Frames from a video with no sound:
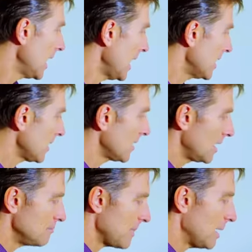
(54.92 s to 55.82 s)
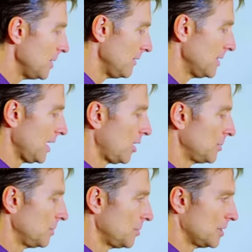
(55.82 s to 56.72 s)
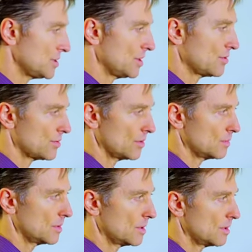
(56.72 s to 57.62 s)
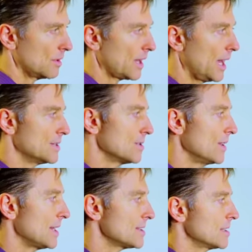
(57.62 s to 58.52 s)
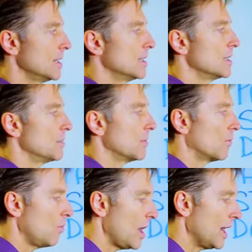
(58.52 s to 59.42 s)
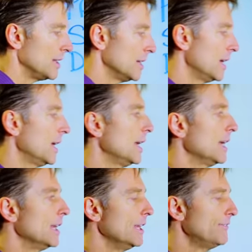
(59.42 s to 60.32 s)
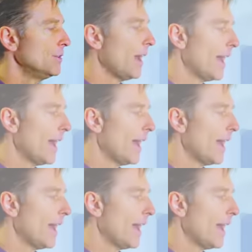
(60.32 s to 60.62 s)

and, and maybe even help you push it through. Okay, so that's number one. If you